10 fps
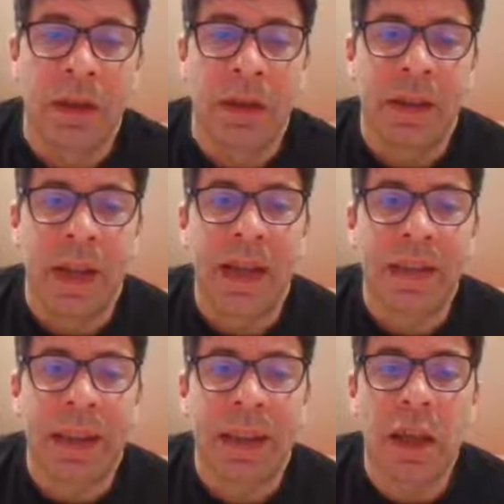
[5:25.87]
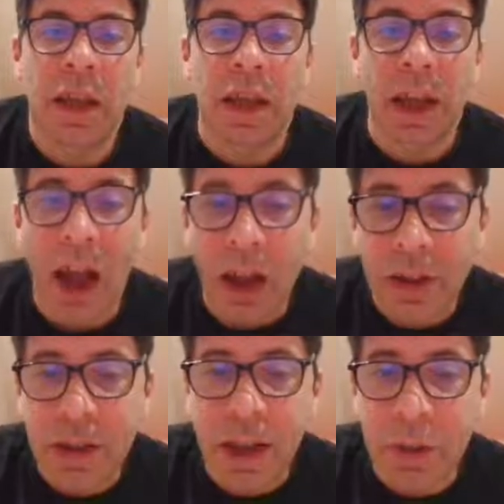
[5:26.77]
Takes here, you
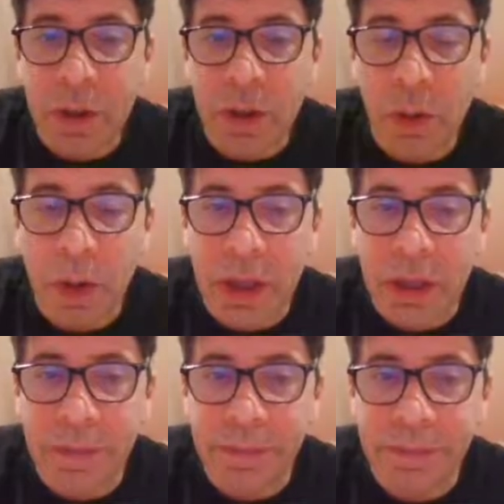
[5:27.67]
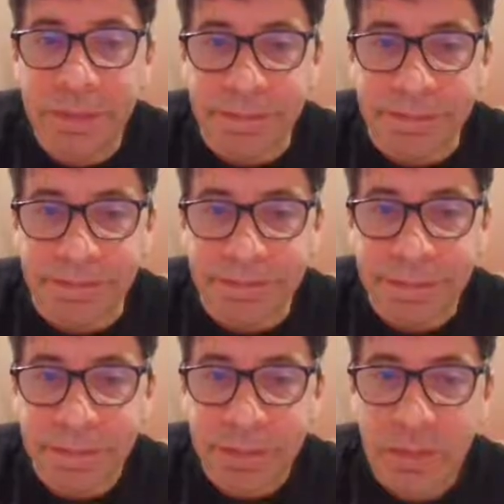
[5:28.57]
can't take with the queen
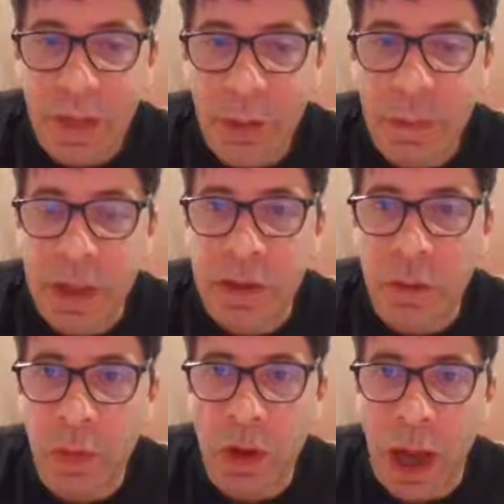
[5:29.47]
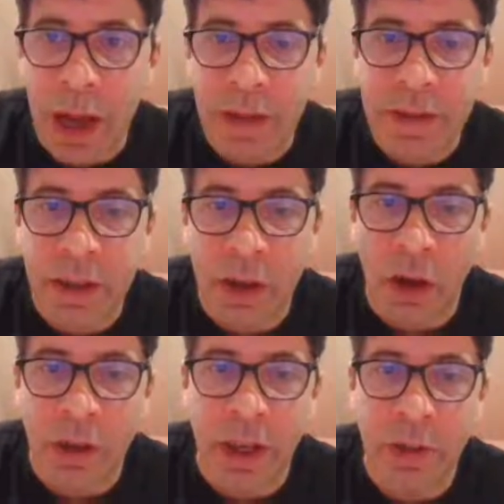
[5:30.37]
because the rook hangs. Got
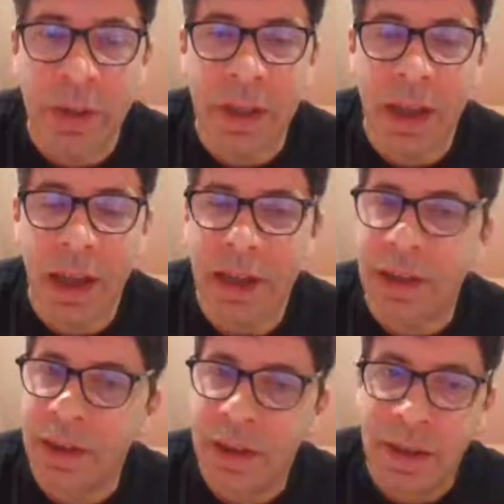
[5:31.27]
to take with the king.